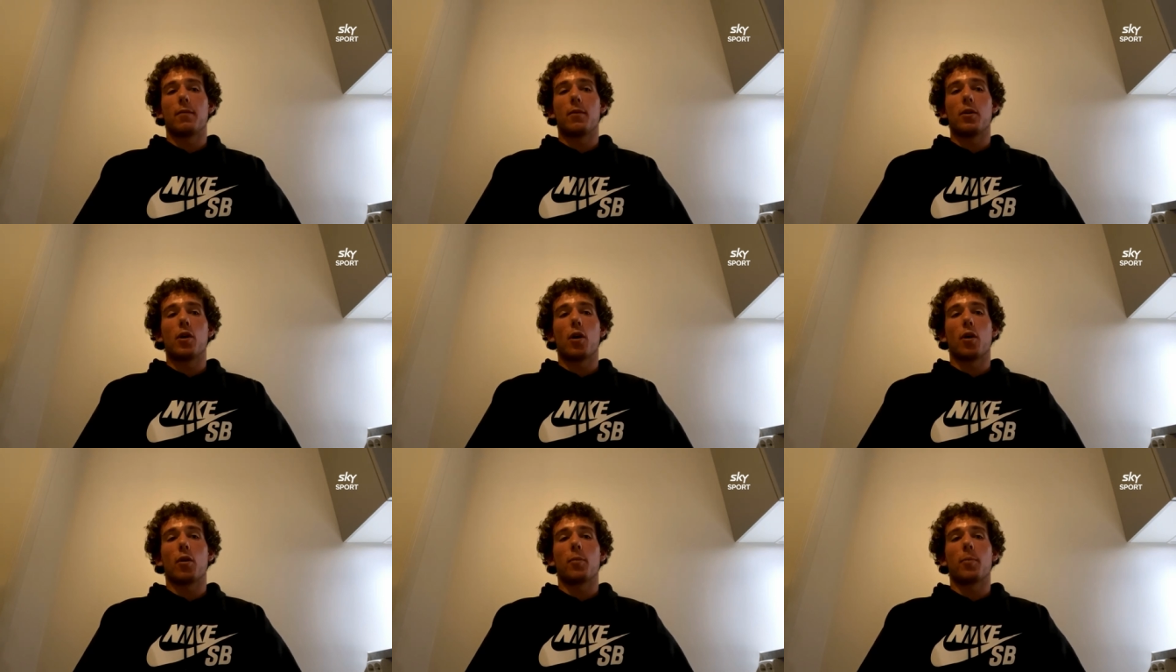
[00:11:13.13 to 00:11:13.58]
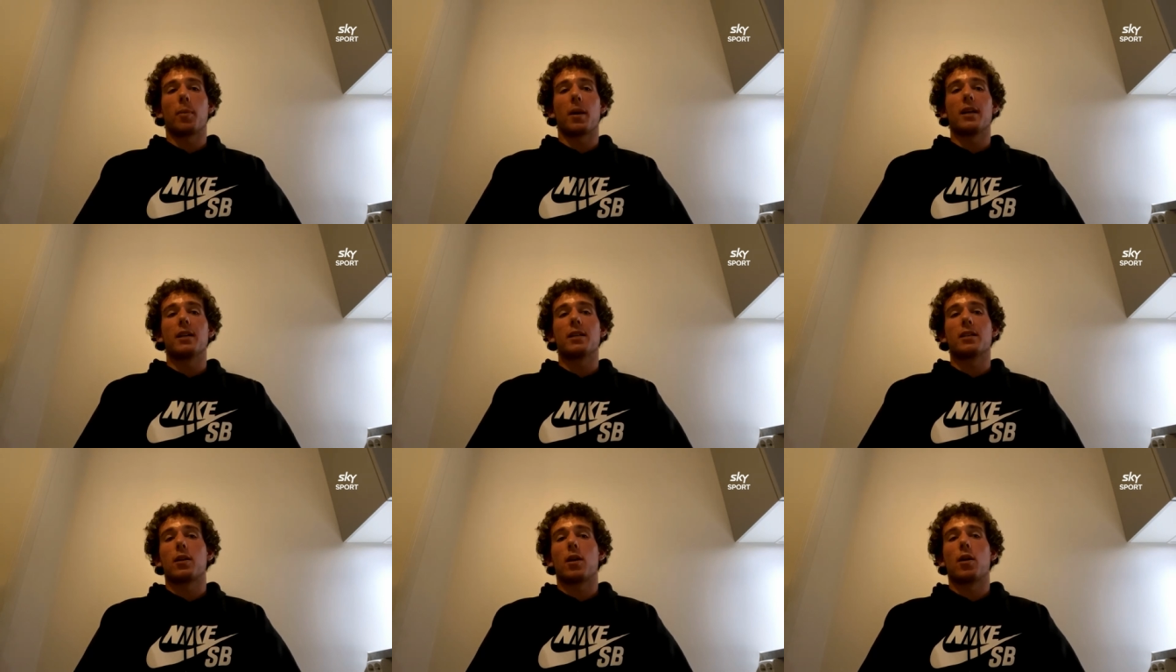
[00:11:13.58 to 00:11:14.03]
you know, the
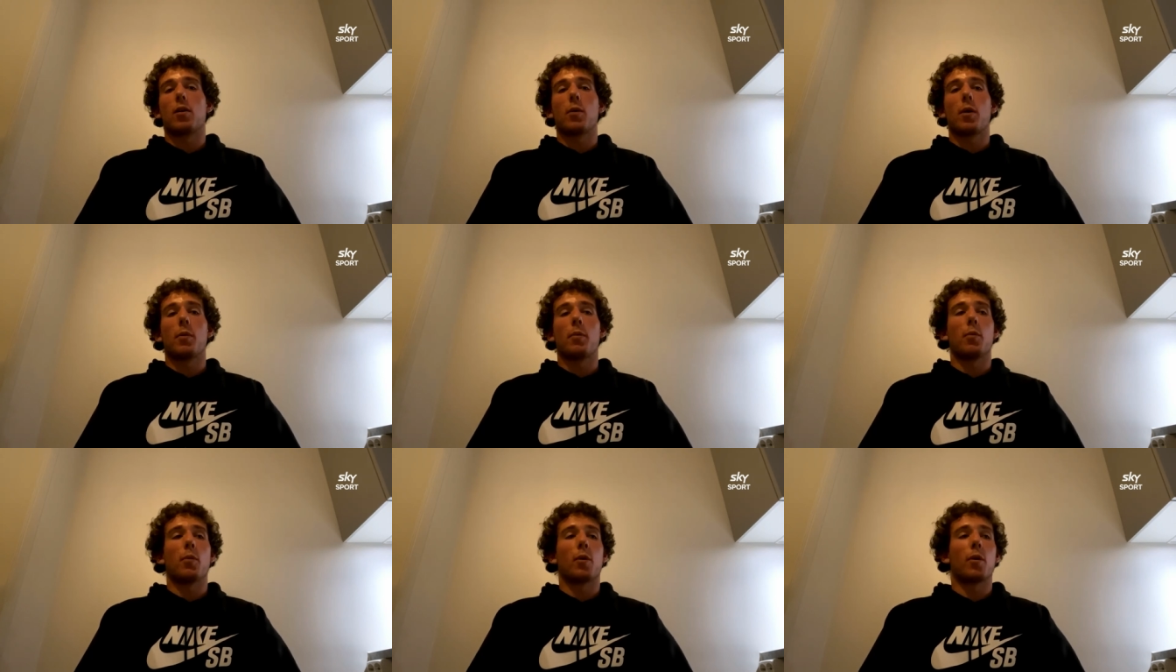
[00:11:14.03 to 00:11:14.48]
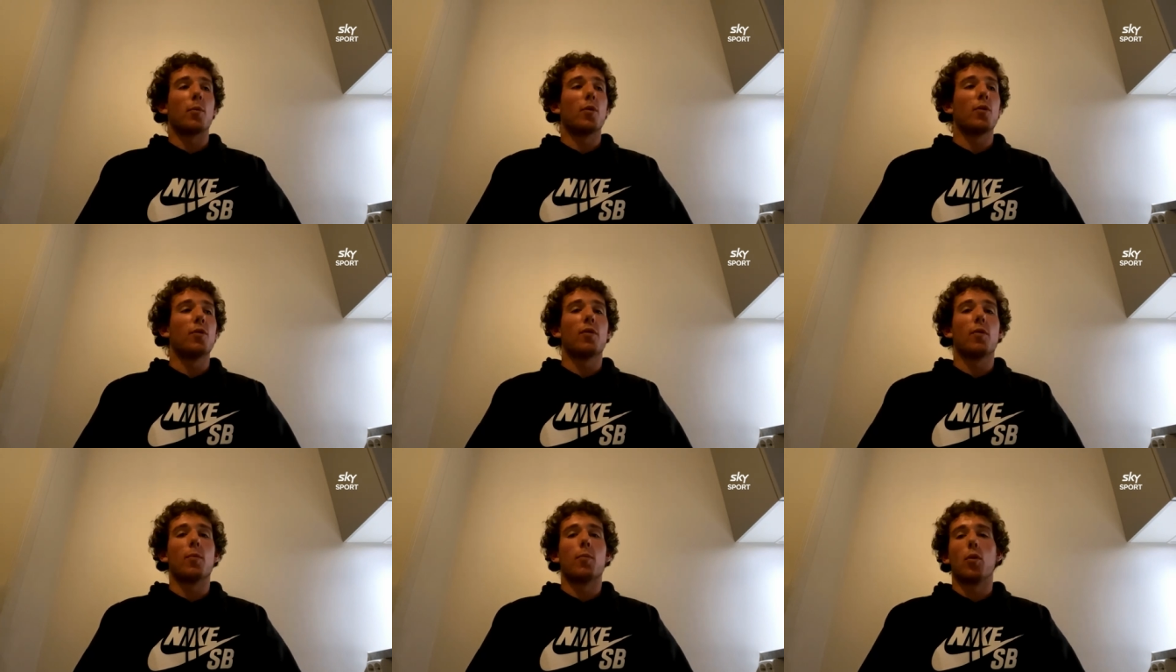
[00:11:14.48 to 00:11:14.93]
play style where we want to
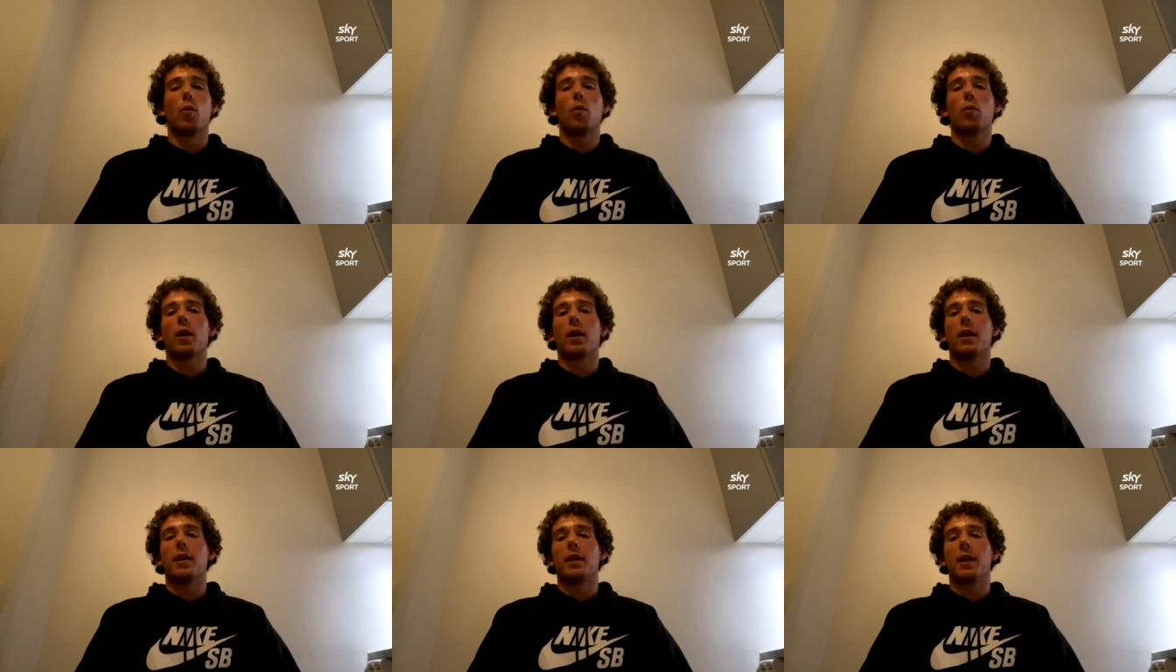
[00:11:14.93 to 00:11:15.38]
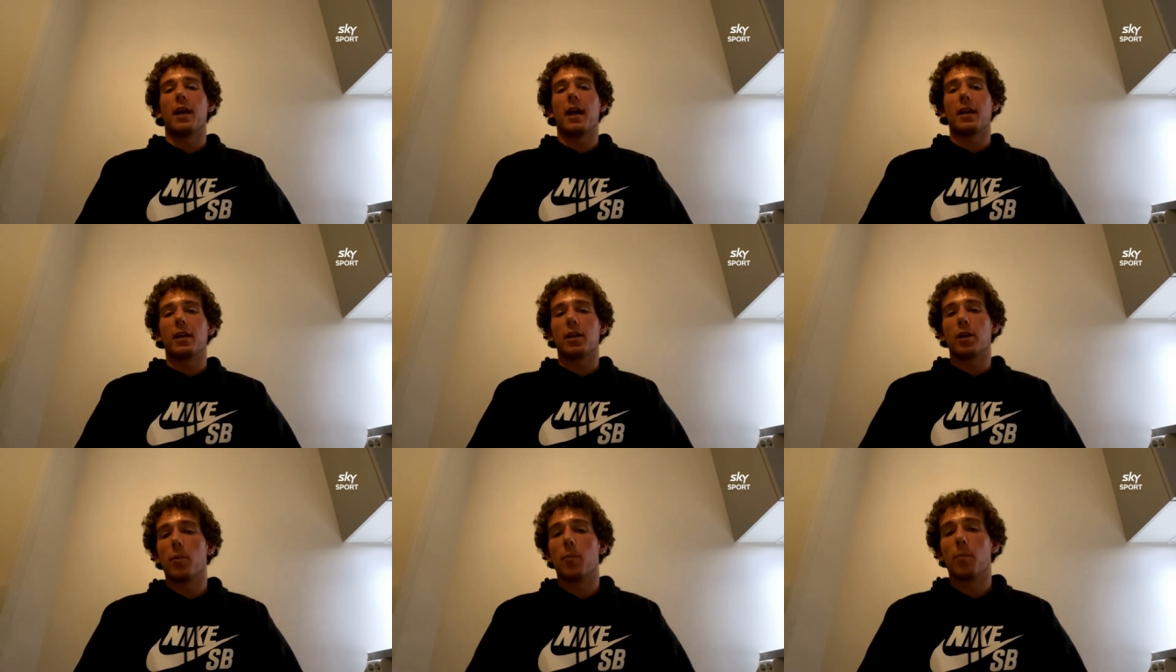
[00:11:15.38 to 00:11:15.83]
move the ball and,
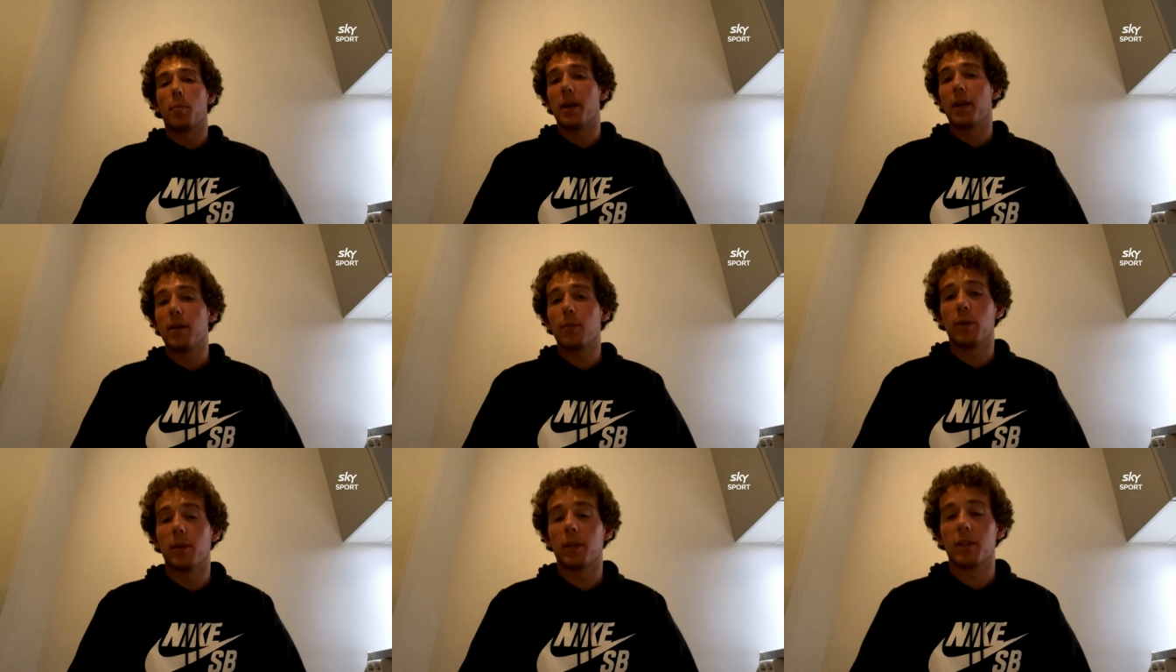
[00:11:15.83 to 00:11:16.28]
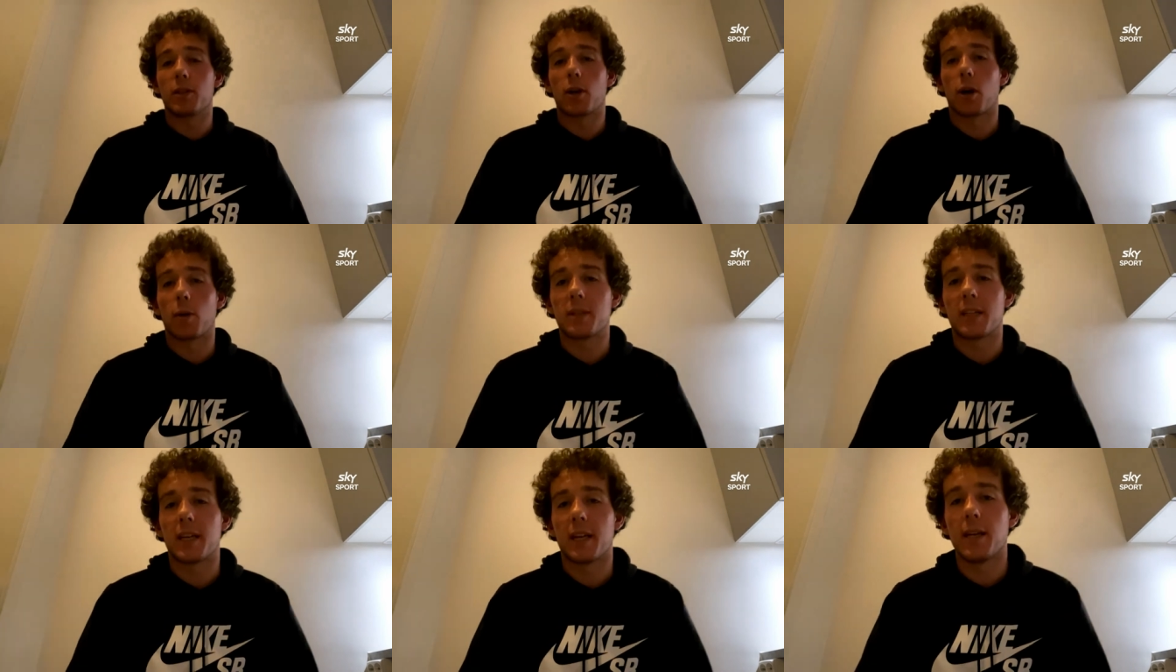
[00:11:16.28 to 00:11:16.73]
and compete with the
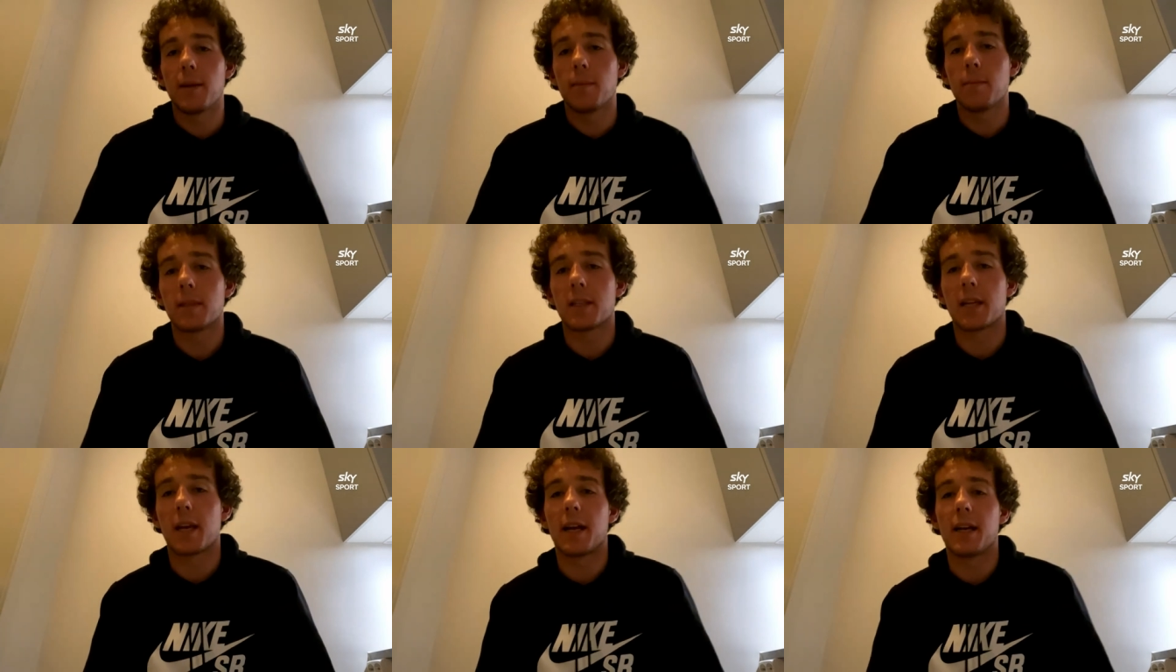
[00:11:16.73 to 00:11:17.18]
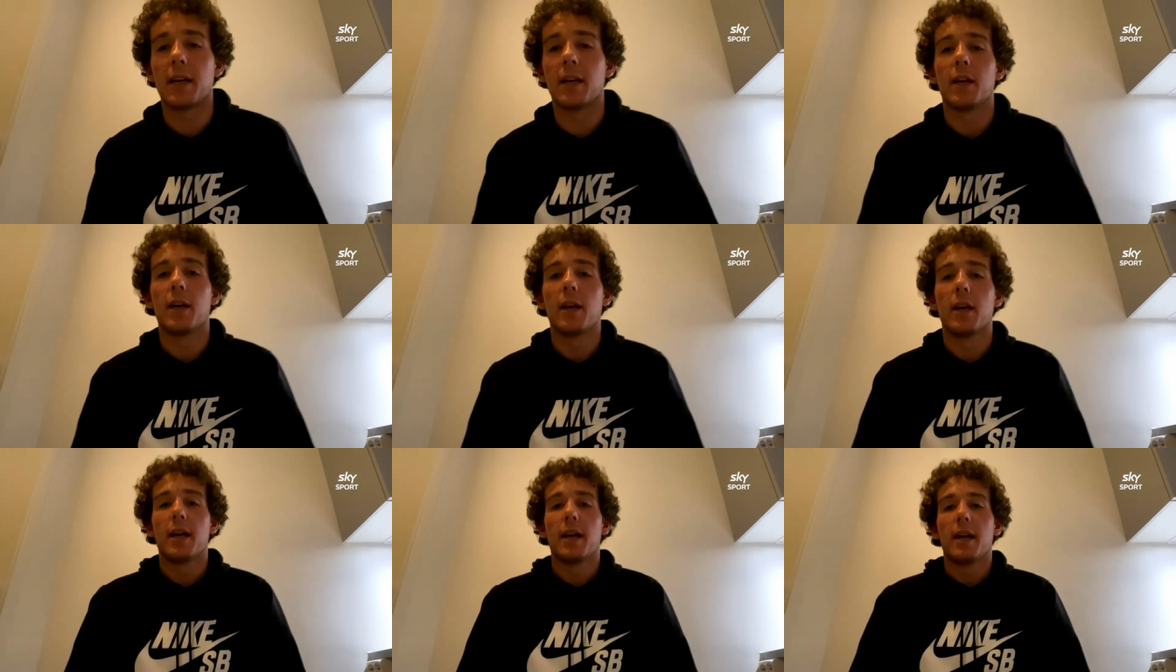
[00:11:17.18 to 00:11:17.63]
top teams.
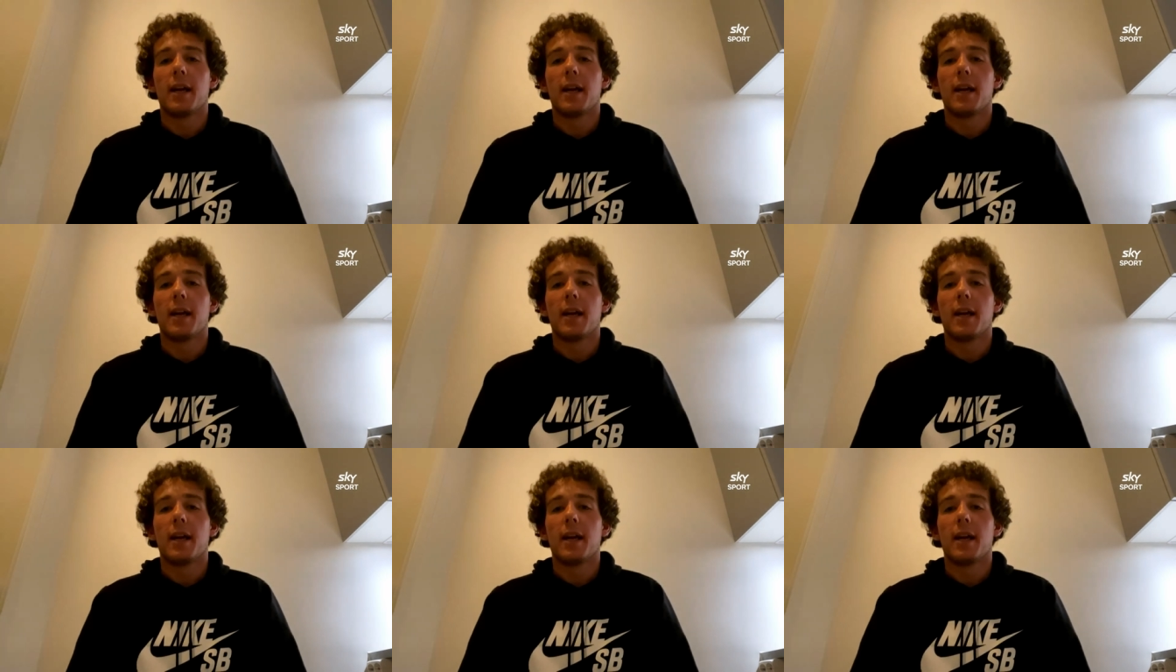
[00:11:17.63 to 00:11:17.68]
And